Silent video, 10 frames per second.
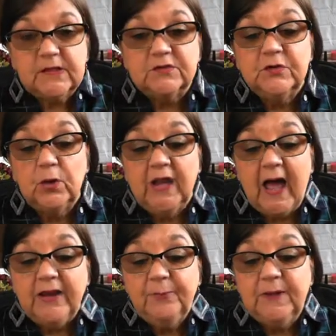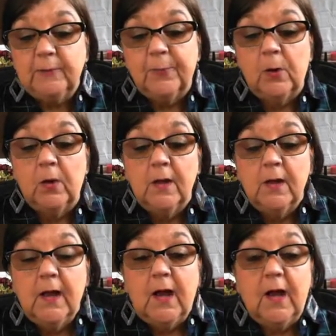So a lot of people
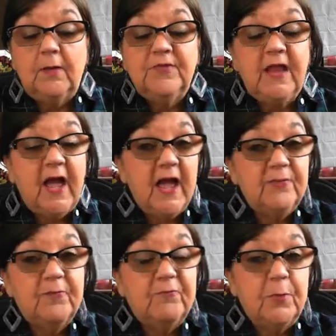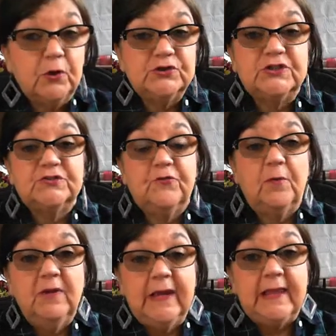that I've purchased
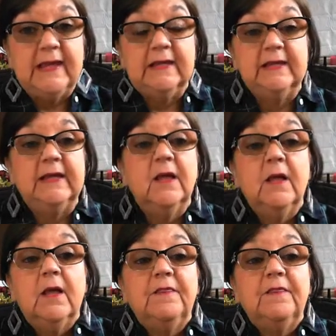from lately,